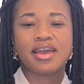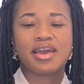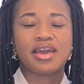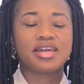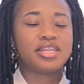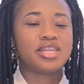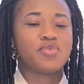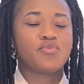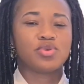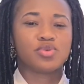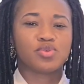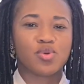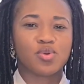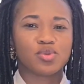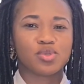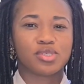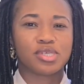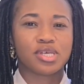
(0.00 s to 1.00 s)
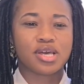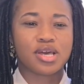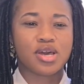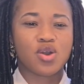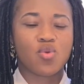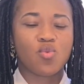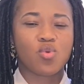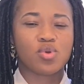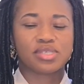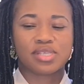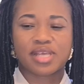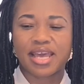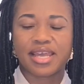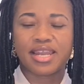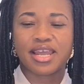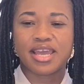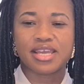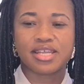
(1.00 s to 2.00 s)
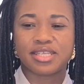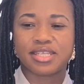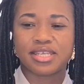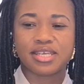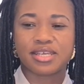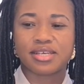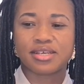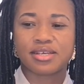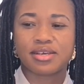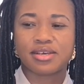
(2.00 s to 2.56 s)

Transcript: and the result was NAD.